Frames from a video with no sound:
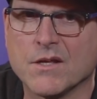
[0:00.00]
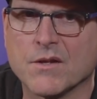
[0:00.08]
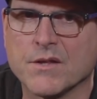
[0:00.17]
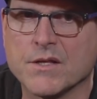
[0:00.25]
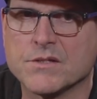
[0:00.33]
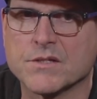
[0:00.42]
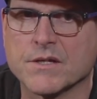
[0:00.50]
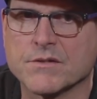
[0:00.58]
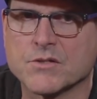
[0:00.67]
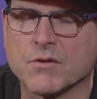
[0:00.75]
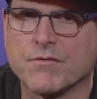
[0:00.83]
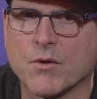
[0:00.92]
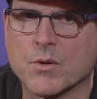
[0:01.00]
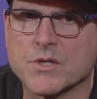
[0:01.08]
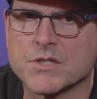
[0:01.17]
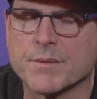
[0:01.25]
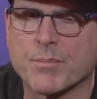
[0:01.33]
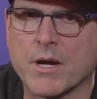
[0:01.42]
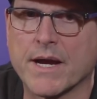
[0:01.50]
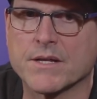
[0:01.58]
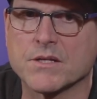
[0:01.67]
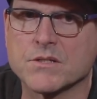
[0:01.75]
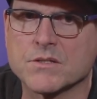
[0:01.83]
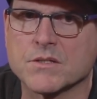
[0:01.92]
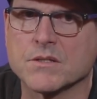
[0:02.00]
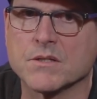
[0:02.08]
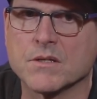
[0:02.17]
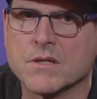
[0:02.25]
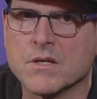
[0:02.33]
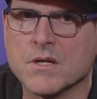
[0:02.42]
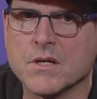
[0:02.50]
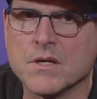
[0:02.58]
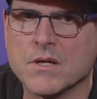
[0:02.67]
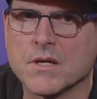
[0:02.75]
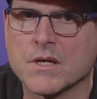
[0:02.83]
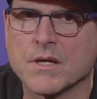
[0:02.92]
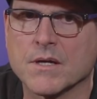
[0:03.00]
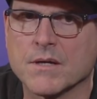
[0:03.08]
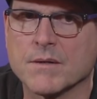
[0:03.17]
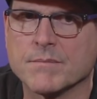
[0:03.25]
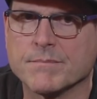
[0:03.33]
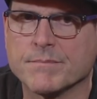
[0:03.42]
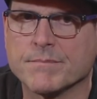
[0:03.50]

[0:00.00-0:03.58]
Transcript: You know, he's uh, so focused at practice, and um,